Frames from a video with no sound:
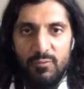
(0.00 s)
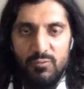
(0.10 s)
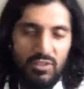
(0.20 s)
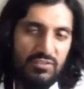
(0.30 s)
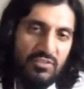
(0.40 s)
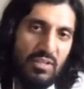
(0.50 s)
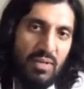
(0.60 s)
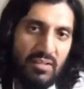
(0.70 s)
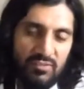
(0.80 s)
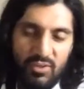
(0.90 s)
So I just gave them a
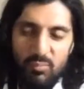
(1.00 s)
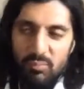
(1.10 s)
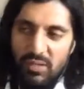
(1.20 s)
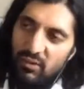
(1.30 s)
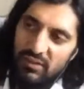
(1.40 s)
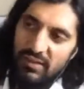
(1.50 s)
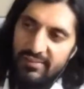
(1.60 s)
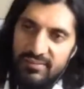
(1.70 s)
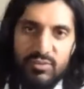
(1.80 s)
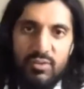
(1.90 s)
heads up. I'm like, look, guys,
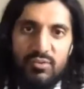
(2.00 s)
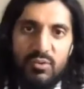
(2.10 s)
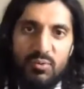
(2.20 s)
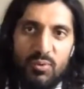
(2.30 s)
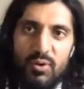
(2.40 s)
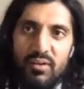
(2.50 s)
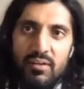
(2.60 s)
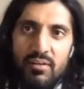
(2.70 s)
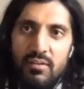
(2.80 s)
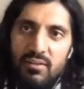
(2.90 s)
if you guys go to work,
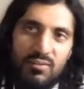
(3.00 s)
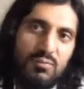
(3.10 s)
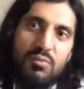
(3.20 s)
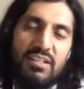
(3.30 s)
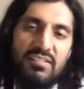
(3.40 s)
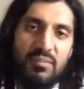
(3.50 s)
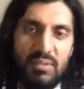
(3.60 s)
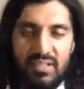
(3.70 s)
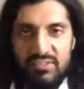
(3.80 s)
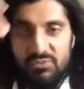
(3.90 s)
don't think it's going to be
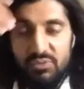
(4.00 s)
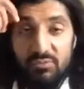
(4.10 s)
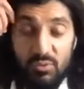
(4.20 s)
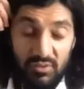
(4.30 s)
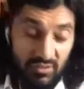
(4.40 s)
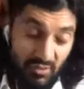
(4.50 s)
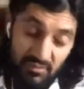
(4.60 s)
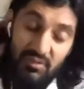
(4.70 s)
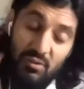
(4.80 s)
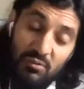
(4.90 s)
that straightforward.
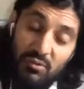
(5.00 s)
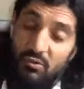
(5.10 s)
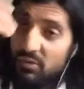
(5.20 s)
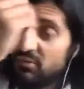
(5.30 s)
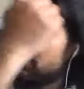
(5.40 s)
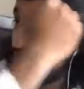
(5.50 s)
Oh, although these